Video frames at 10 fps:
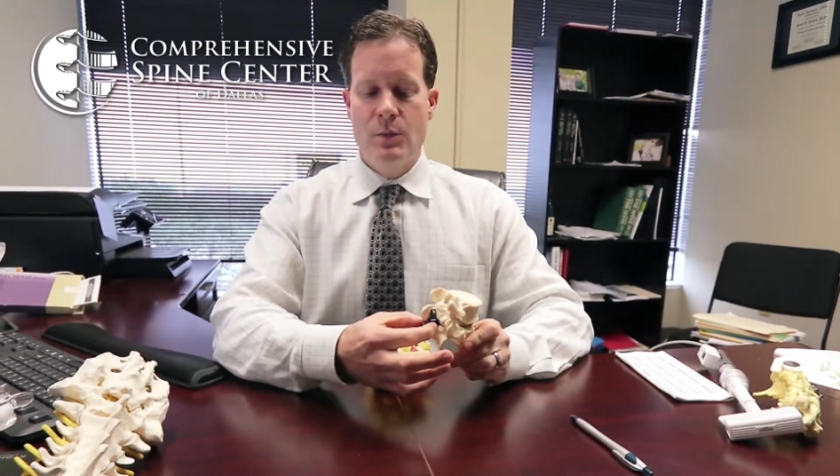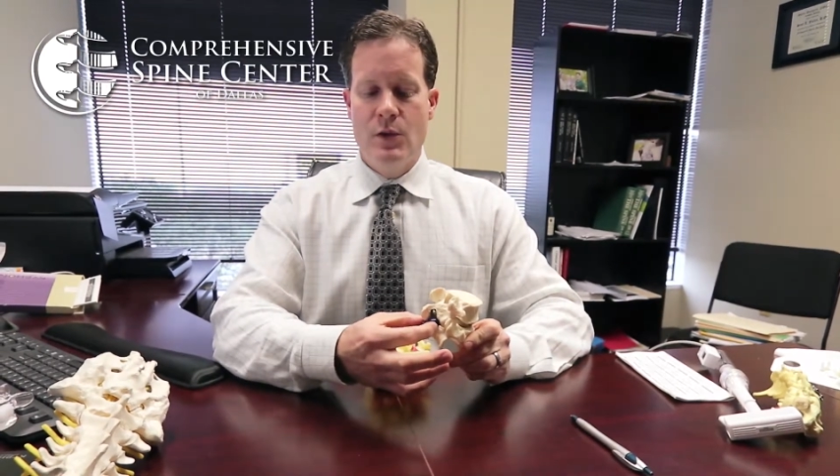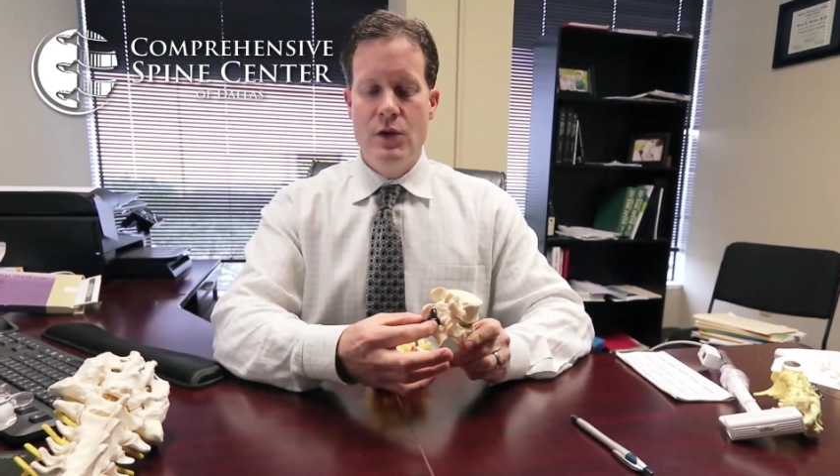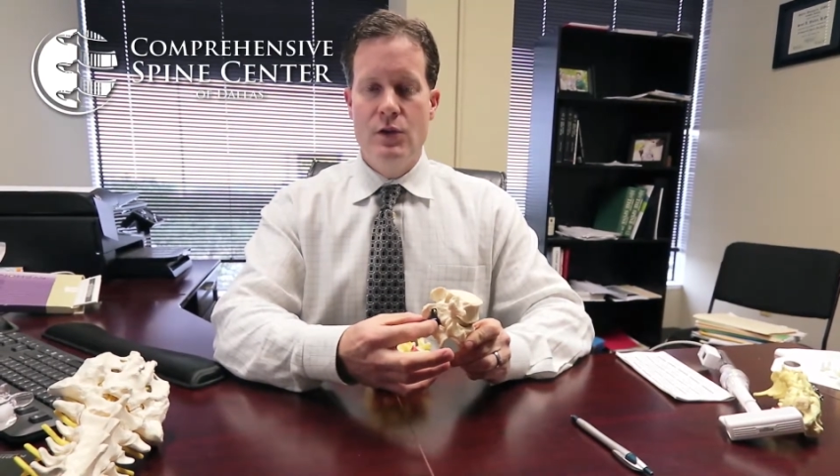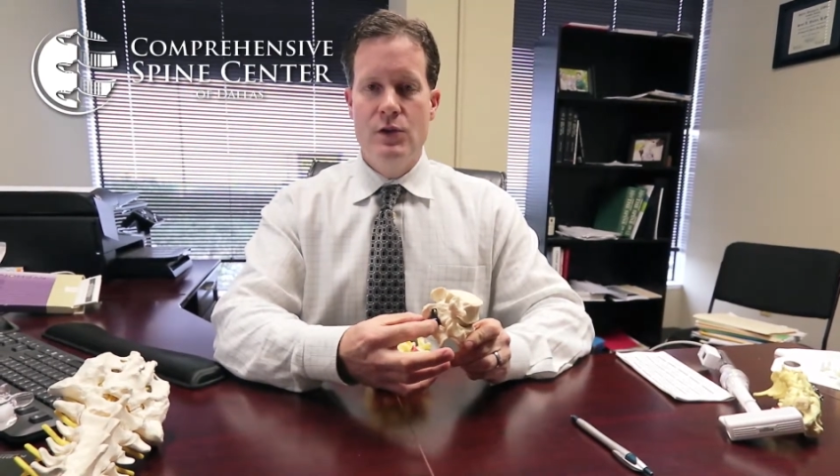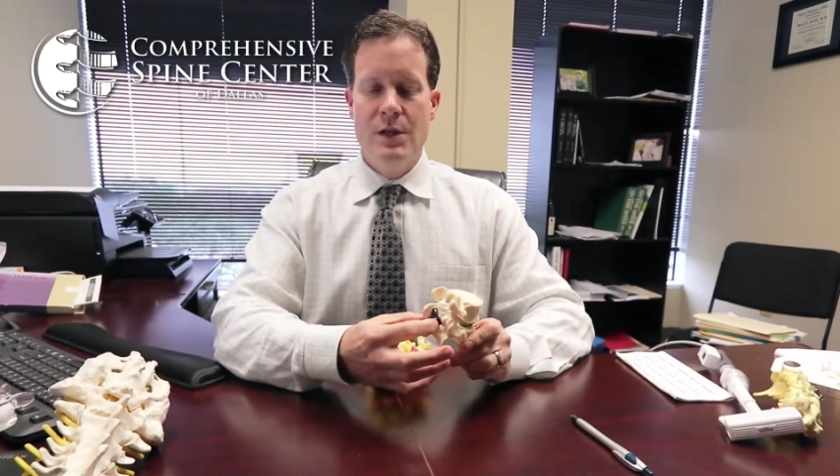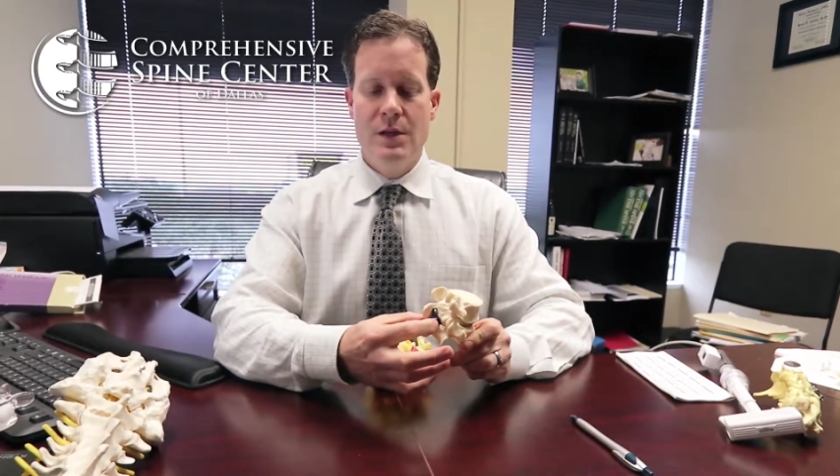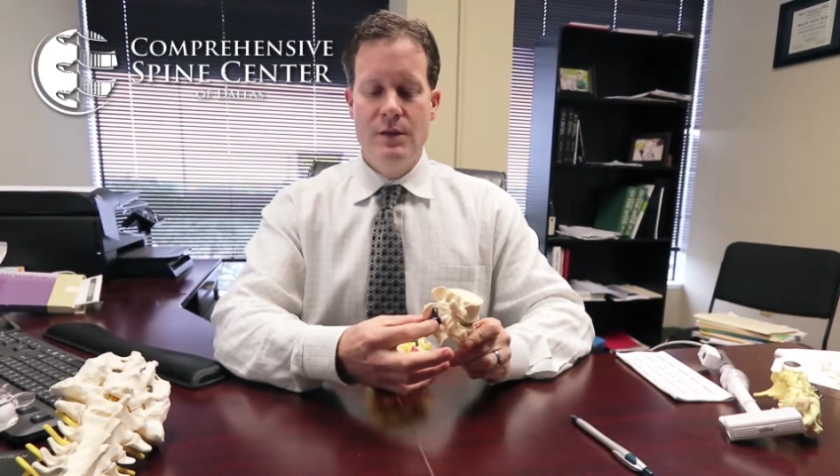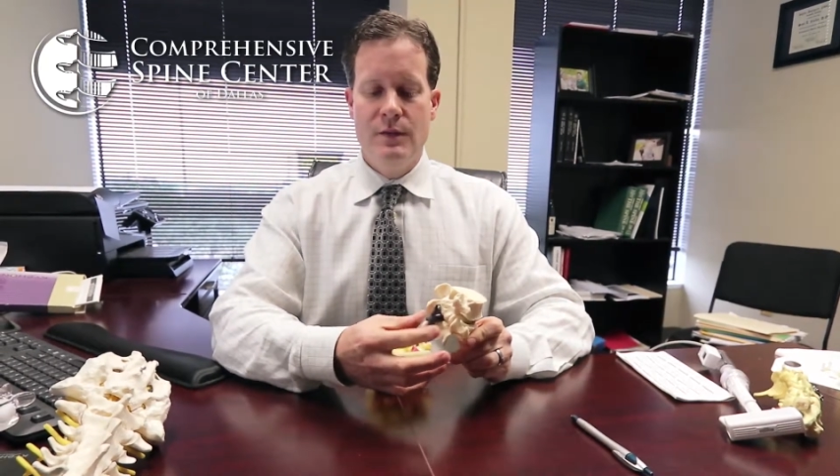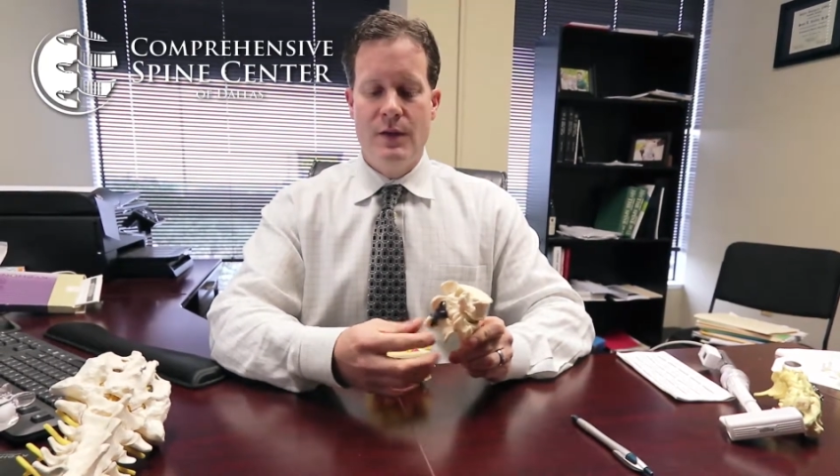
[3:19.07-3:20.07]
we're using
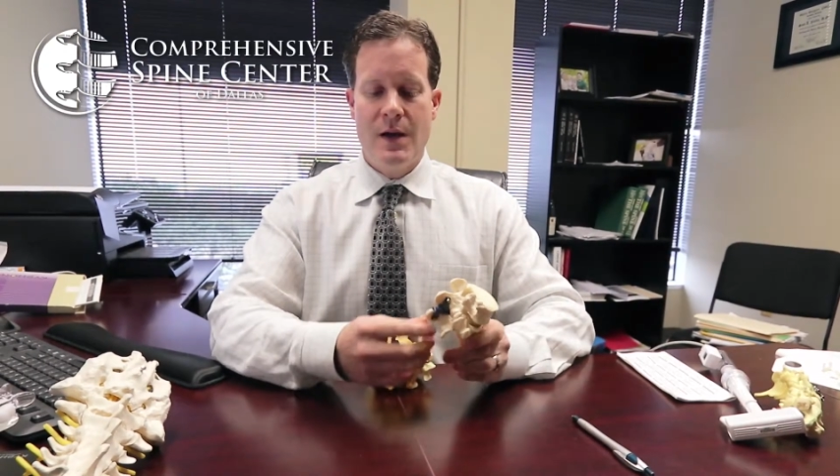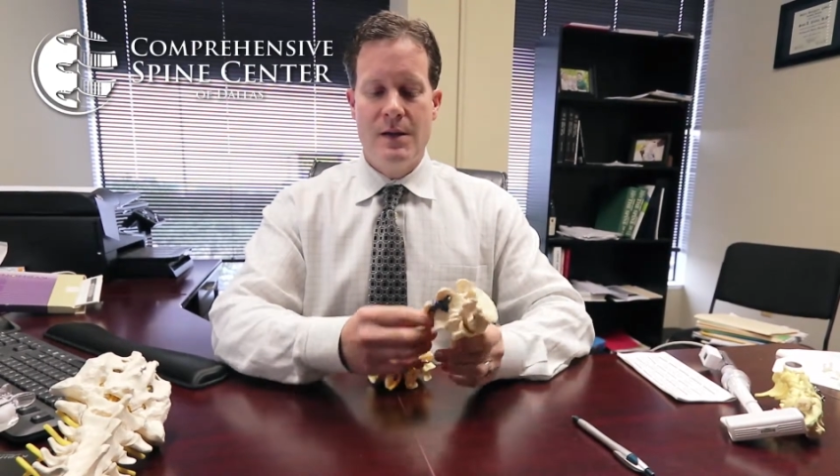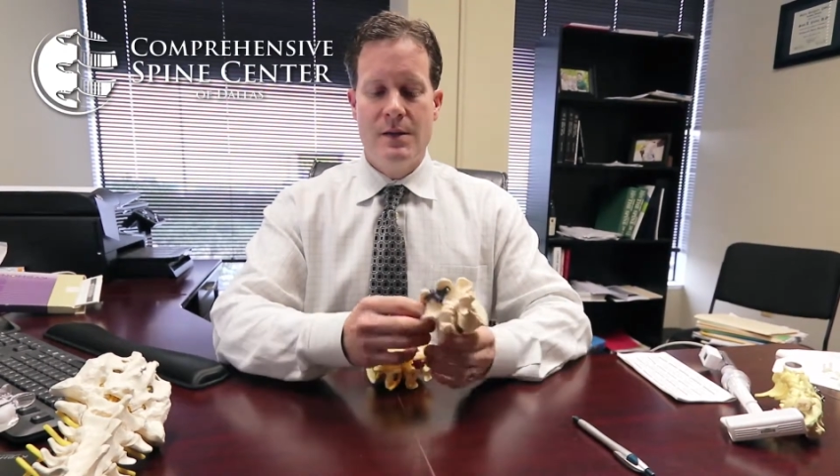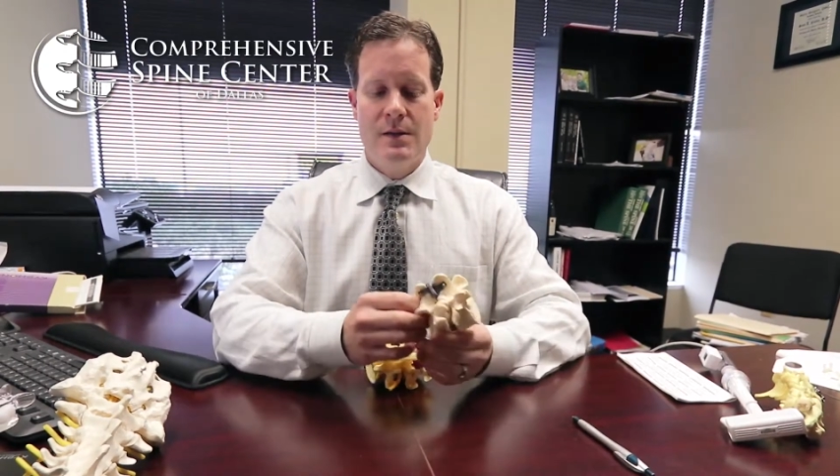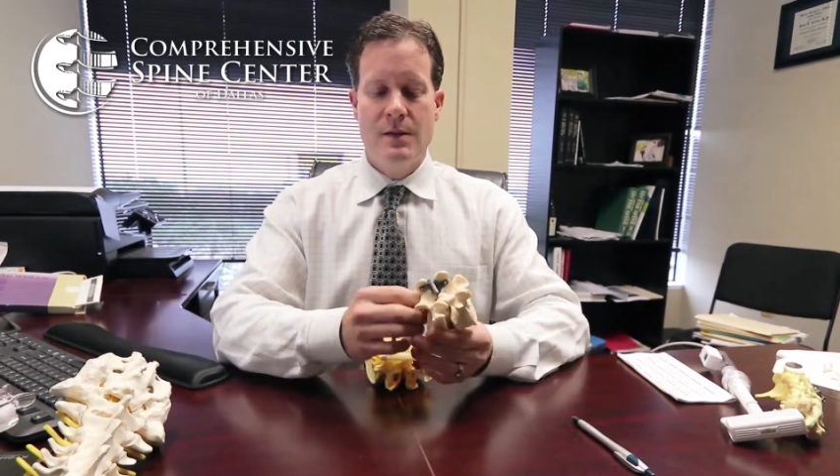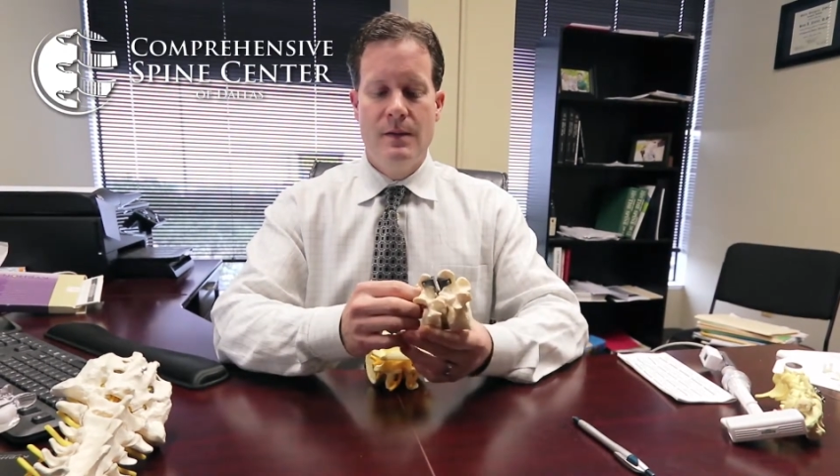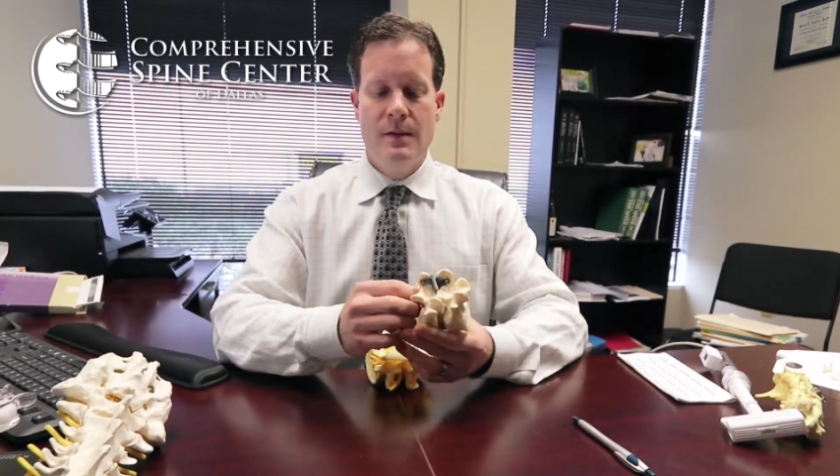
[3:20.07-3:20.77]
a device